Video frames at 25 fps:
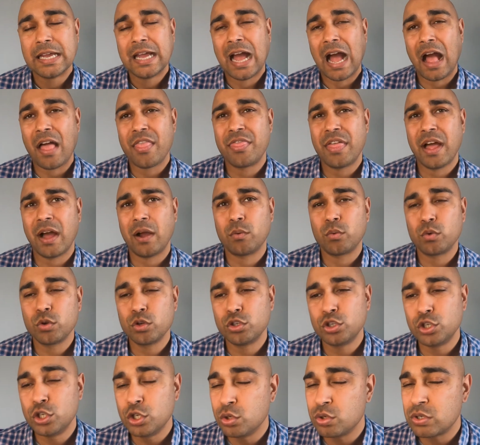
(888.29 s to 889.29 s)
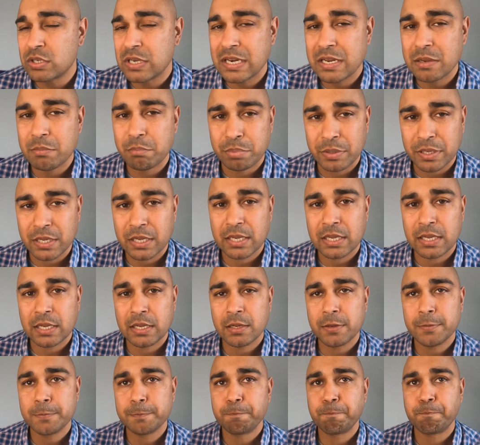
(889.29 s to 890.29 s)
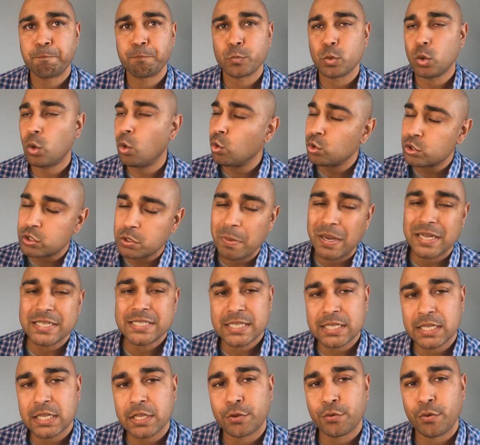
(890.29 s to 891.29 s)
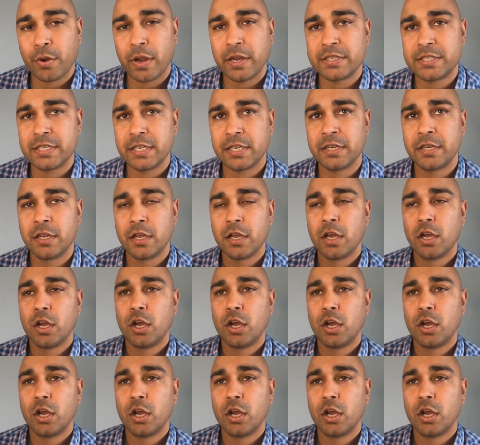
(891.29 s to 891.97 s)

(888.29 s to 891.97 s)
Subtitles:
And that would usually be automatically created